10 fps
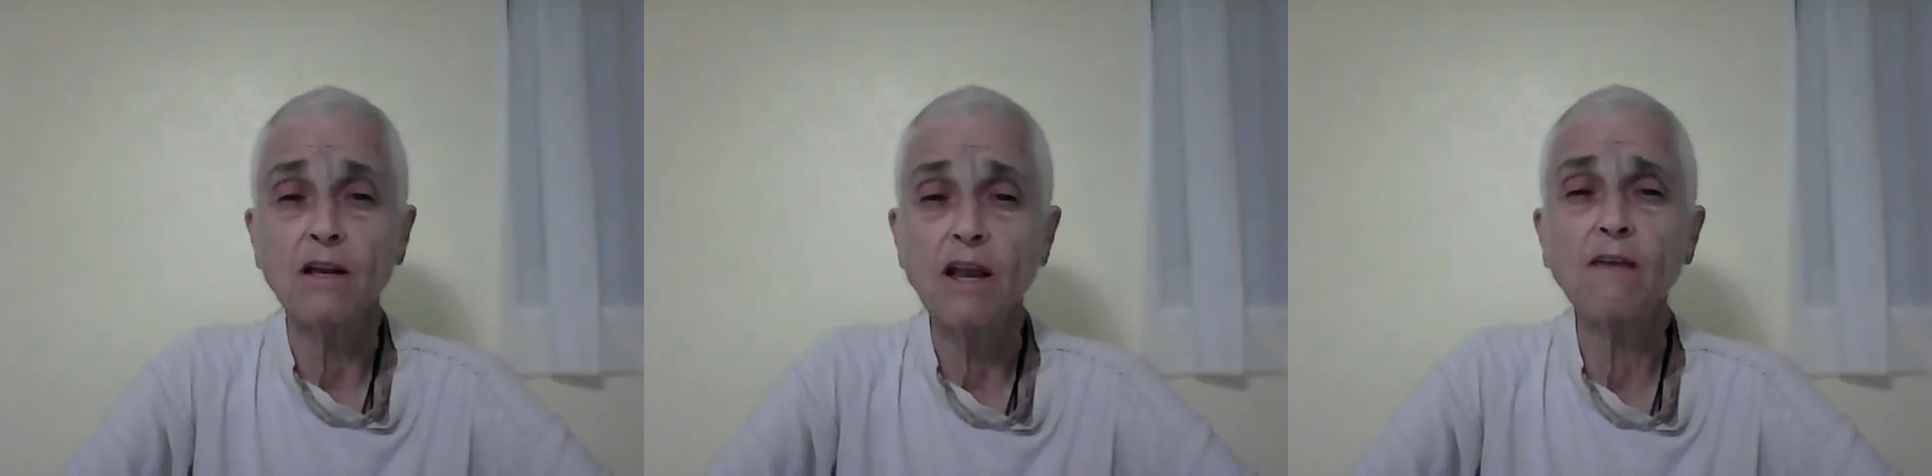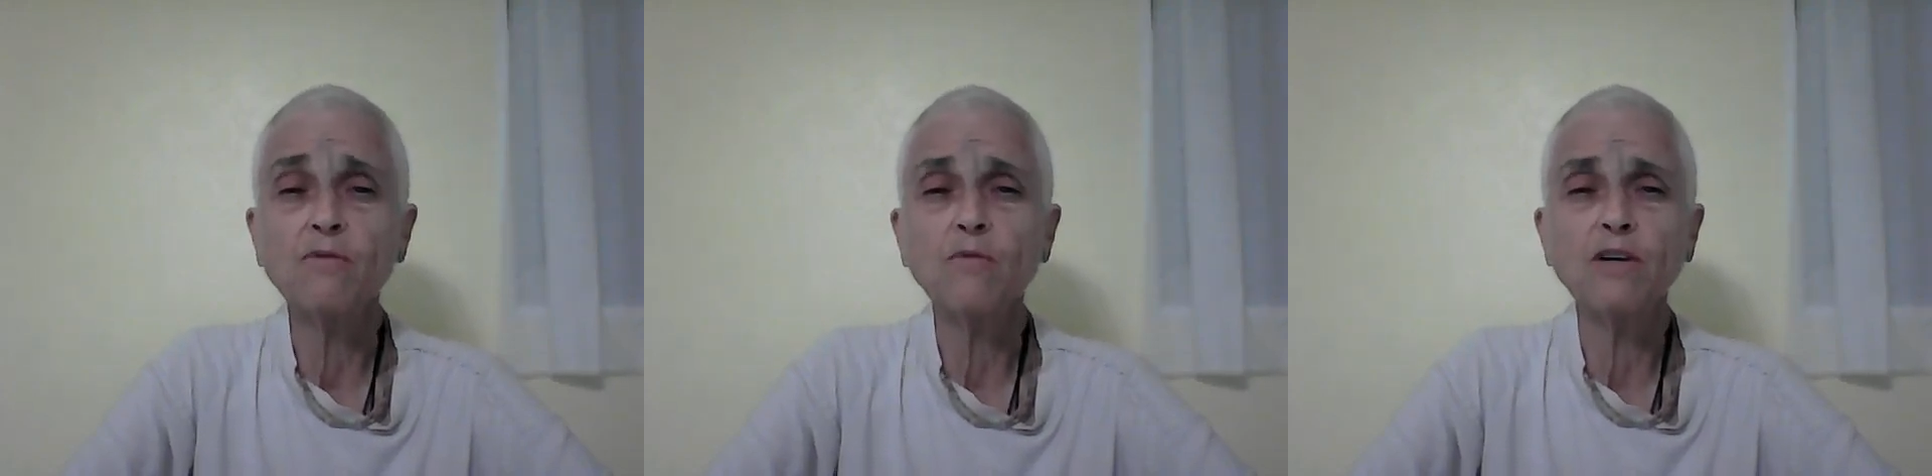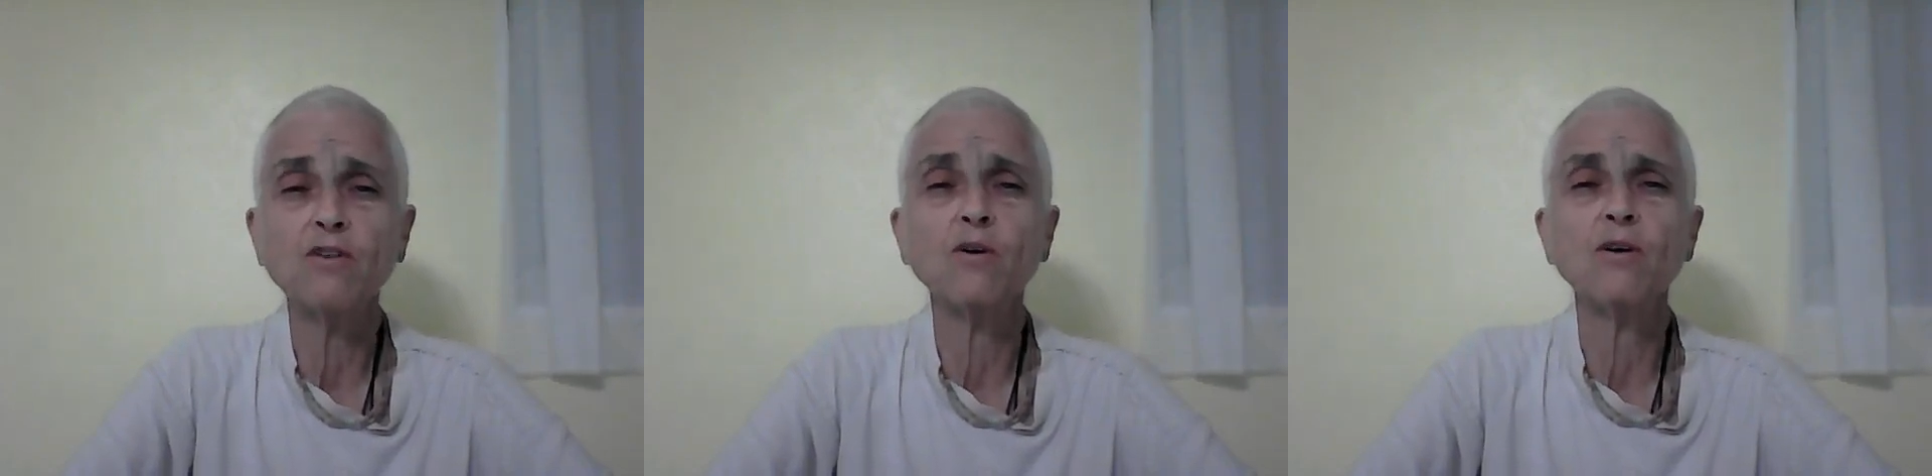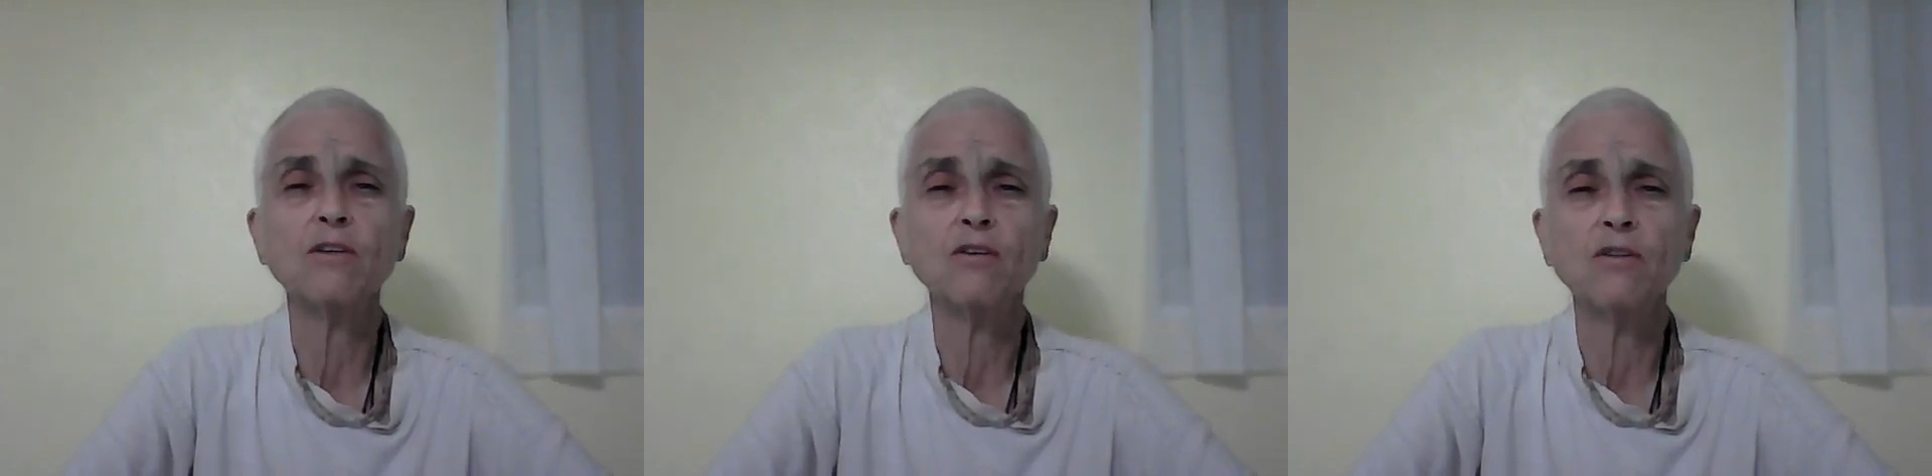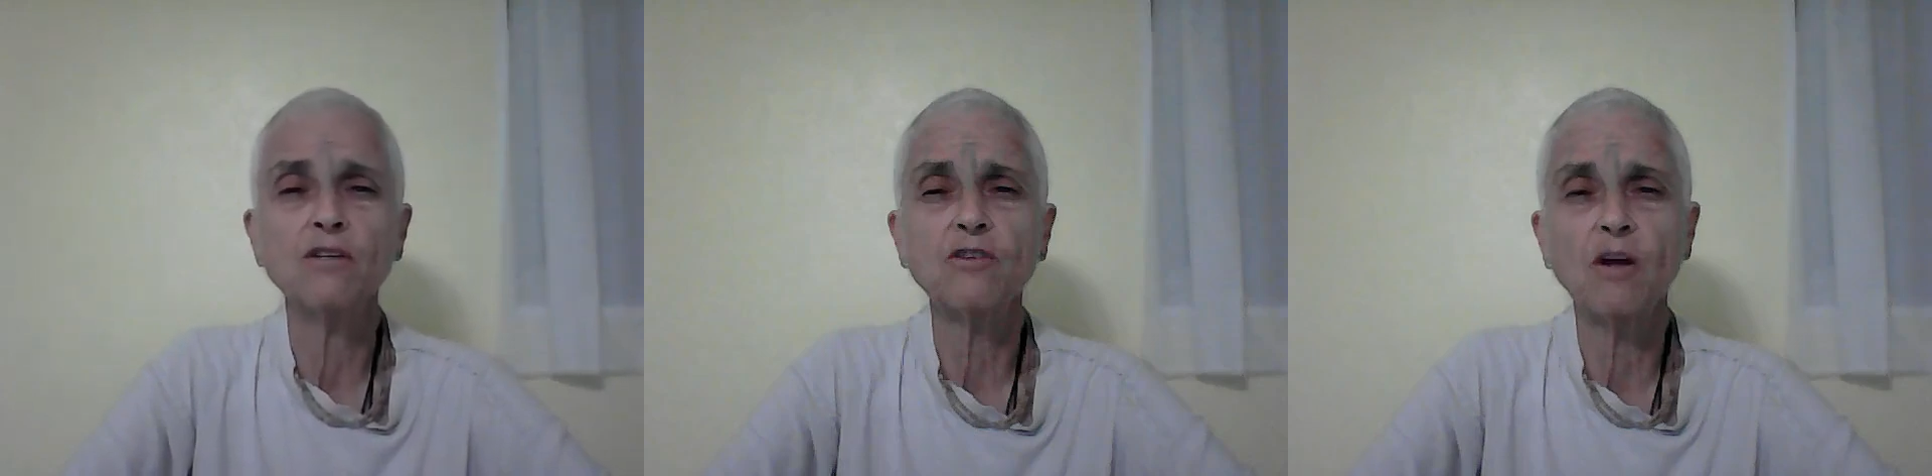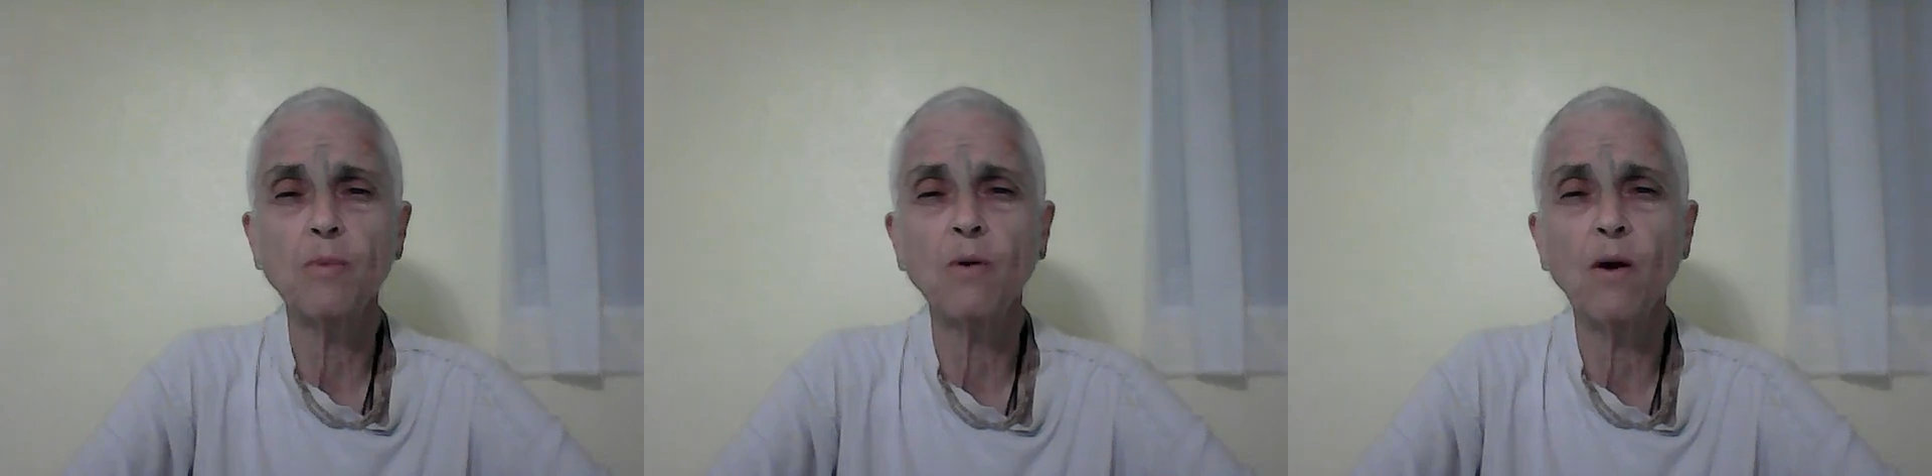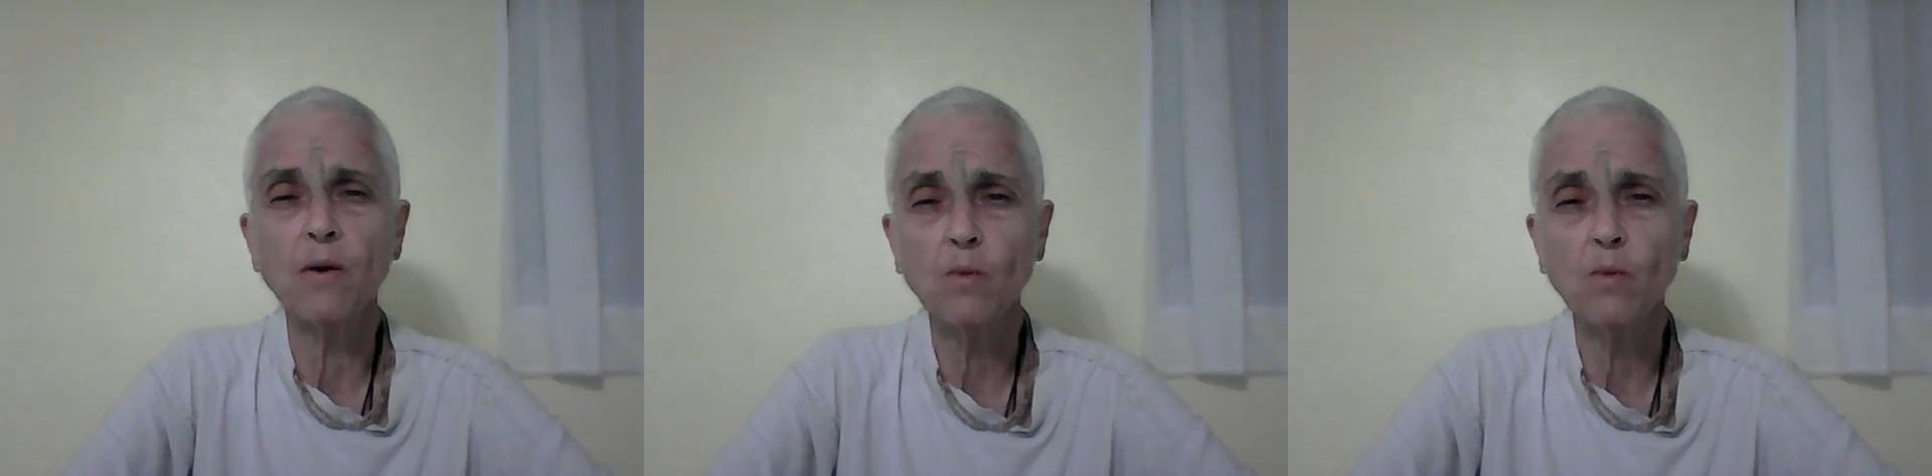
never return to this temporary